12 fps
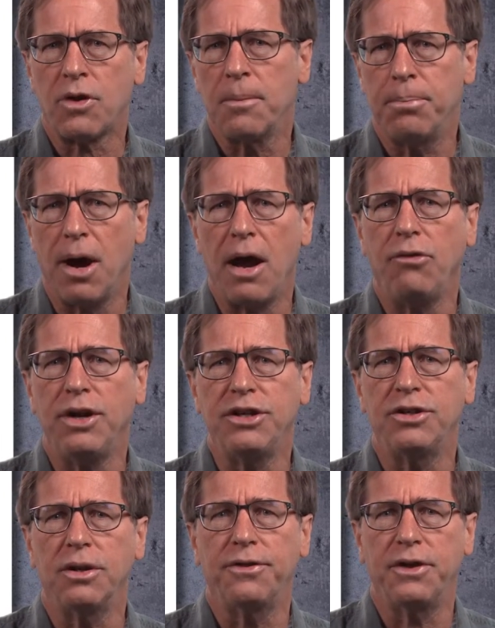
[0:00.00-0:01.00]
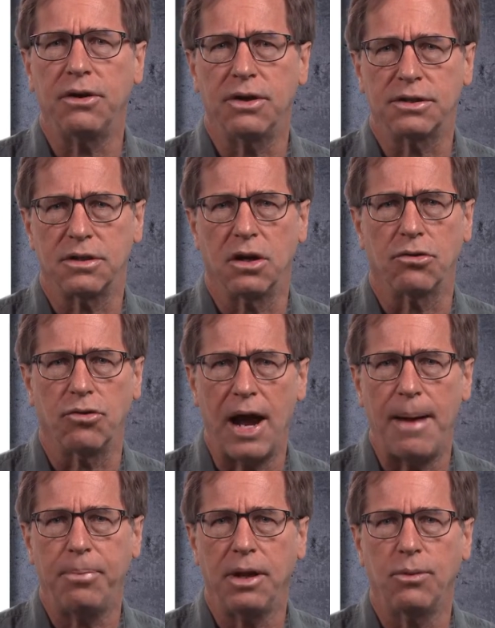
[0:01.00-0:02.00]
bioregional theorists are
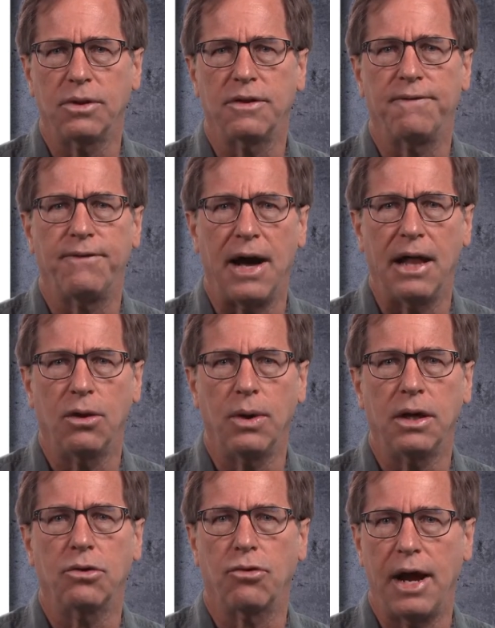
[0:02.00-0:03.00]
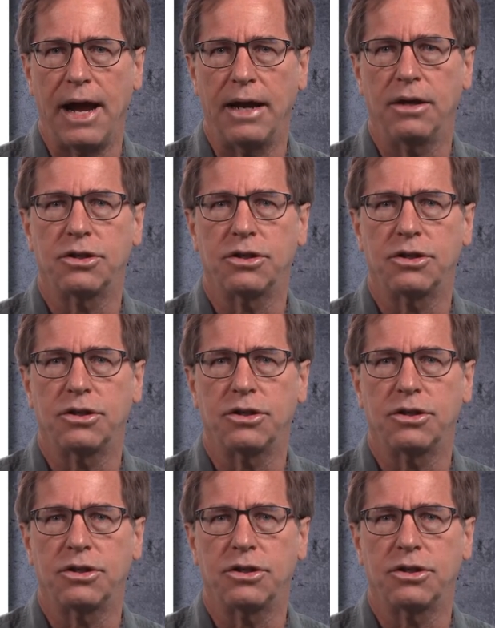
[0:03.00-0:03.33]
grappling with the following grand